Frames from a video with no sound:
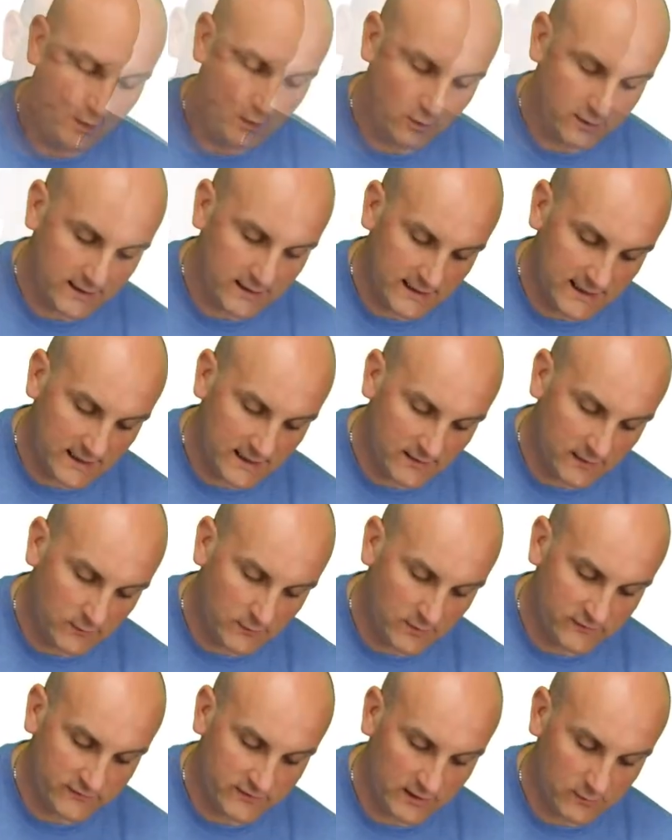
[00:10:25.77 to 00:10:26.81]
Looking here then
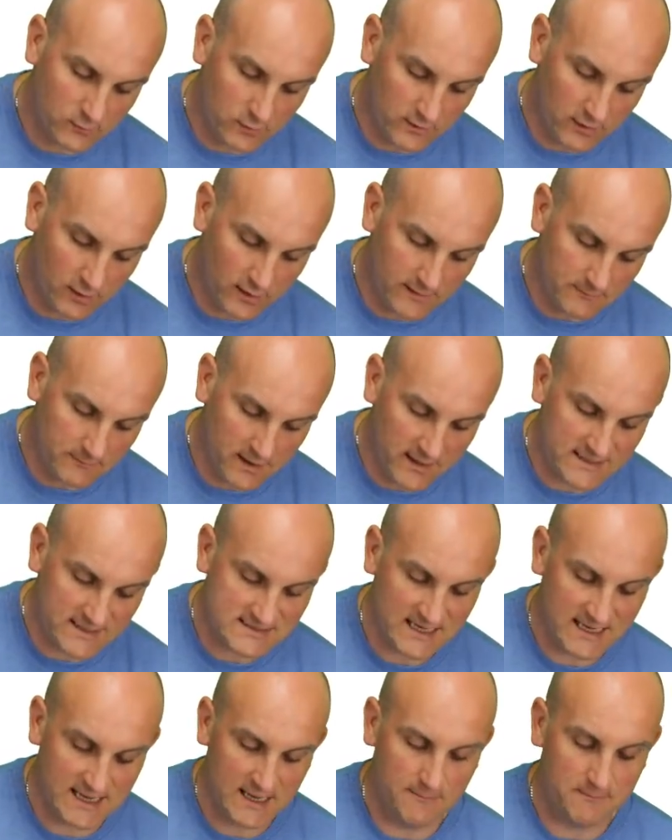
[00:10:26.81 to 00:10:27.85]
we see, well,
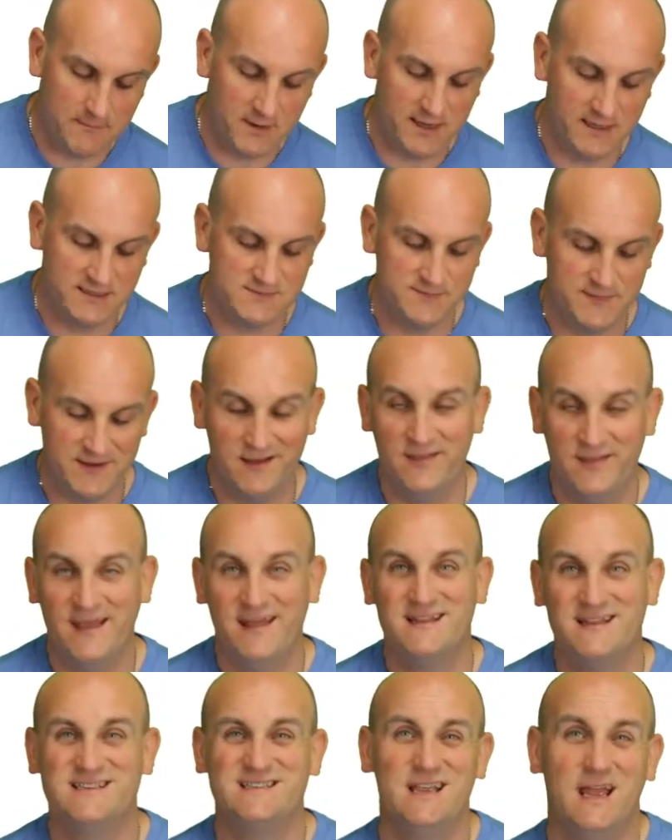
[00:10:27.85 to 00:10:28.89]
minus A and minus B, are
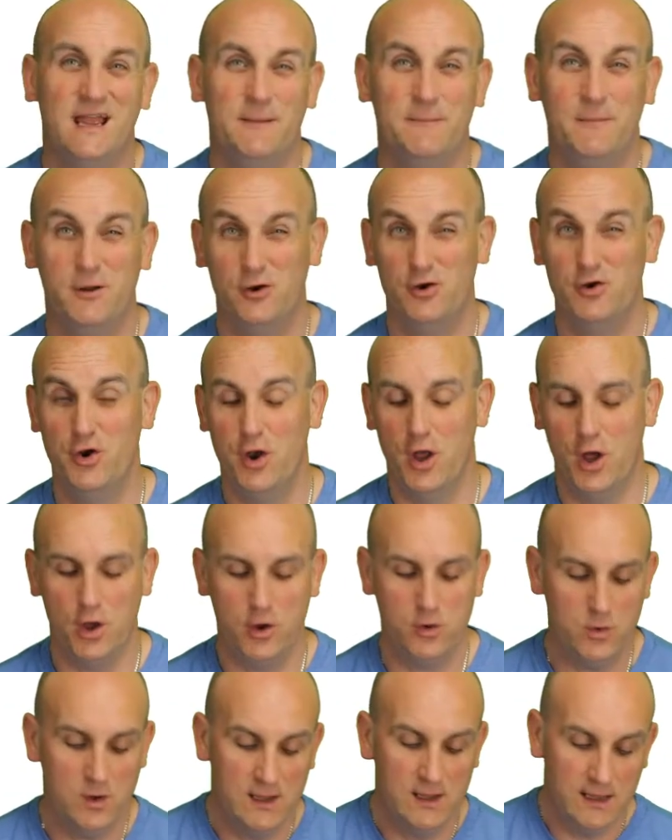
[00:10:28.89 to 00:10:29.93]
they the same?
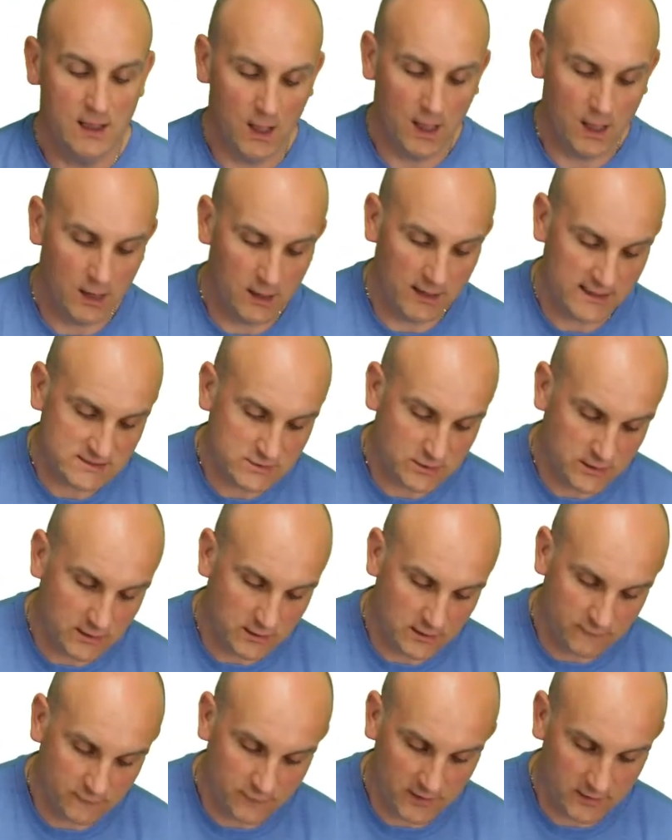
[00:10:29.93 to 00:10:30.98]
No. Uh, let's look at
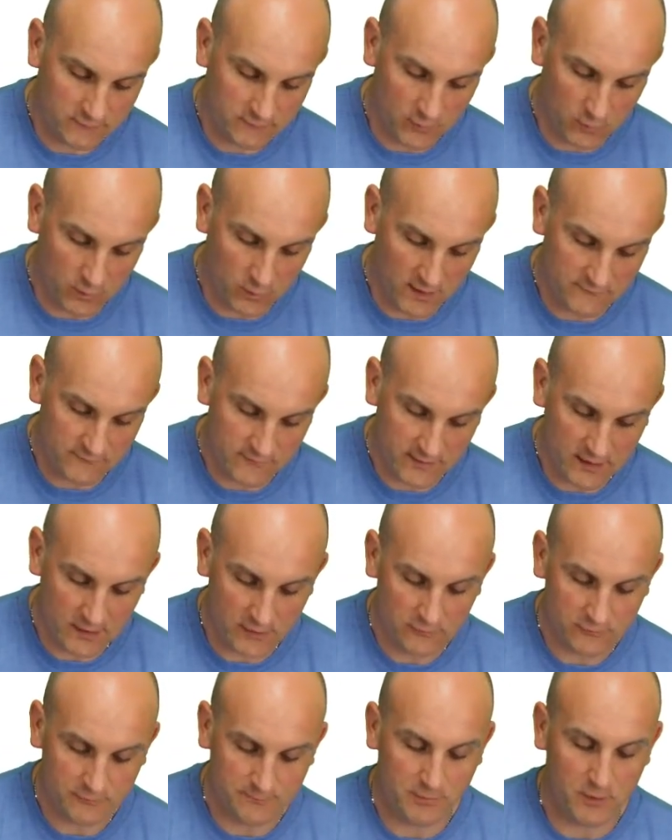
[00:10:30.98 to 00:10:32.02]
the front of the Y
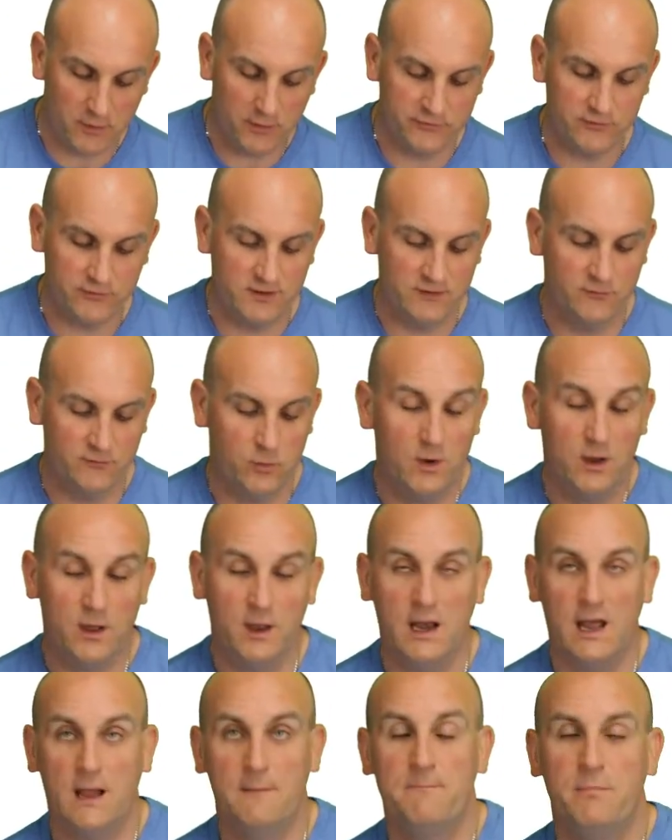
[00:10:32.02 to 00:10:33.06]
values, positive
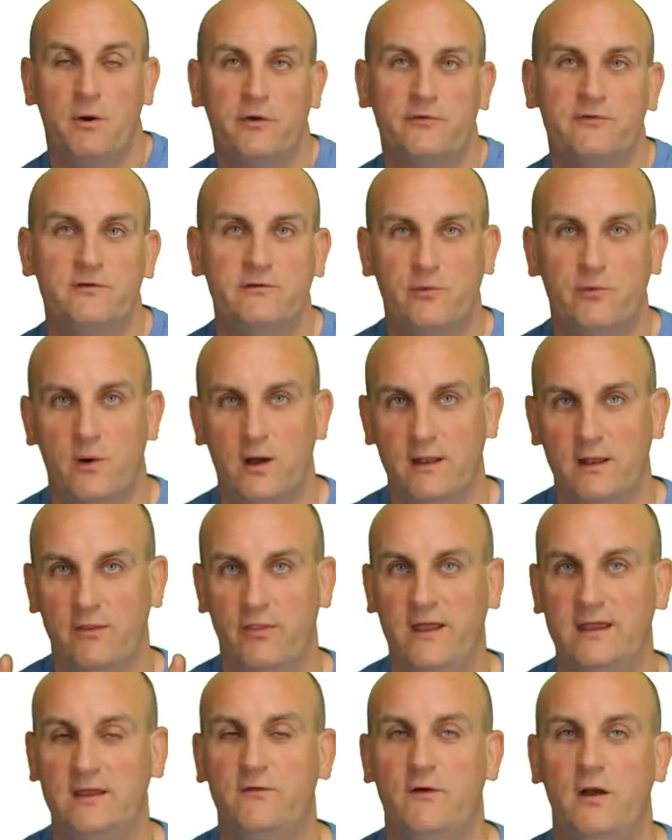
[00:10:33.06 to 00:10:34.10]
1 and positive 1.
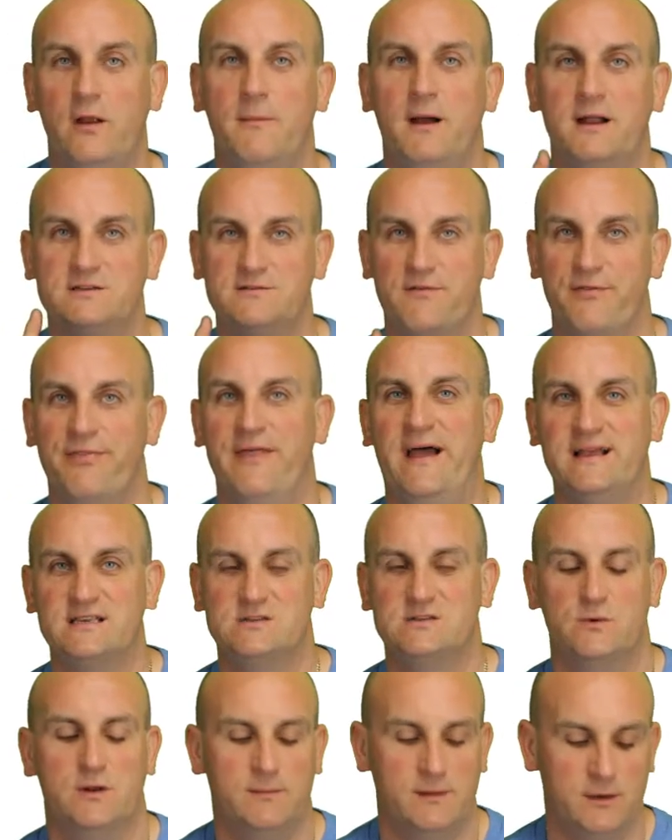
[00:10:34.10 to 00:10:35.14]
Thank you very much. That's
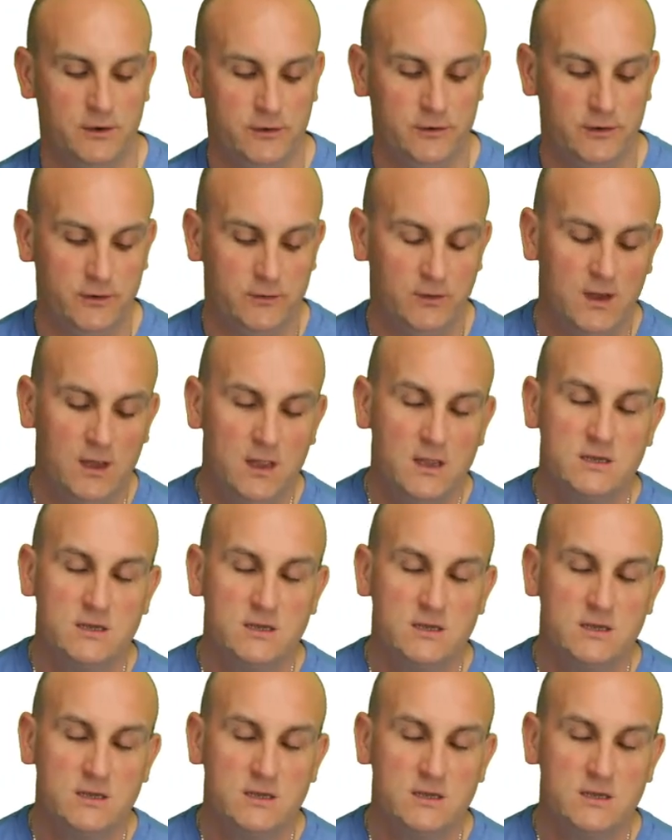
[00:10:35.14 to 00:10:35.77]
the one I'm going to do.